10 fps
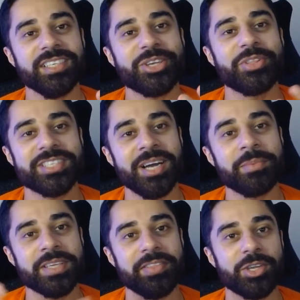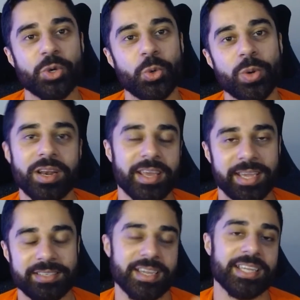So the times that they call and I
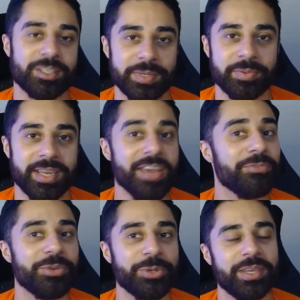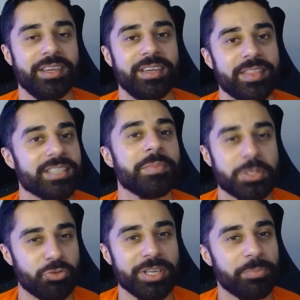get to speak to my nephew, that's something
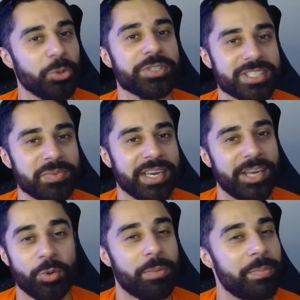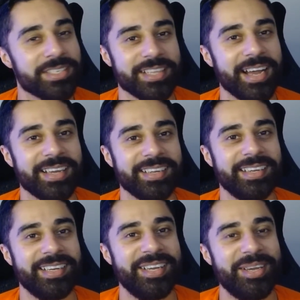that's really important to me and I don't want to miss that.
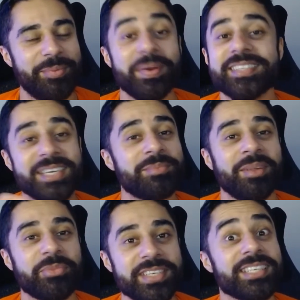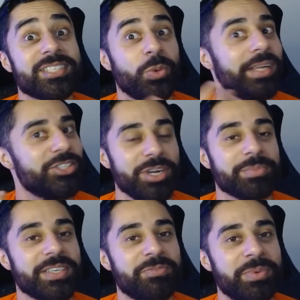But at the same time, you said it's quite
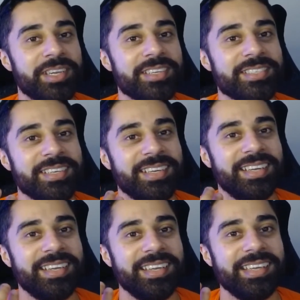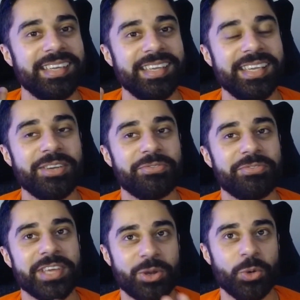disruptive because
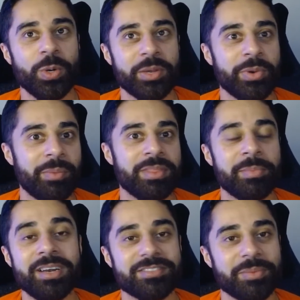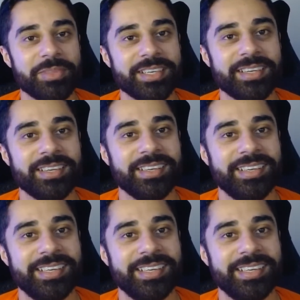if they're calling when I'm in the middle of something,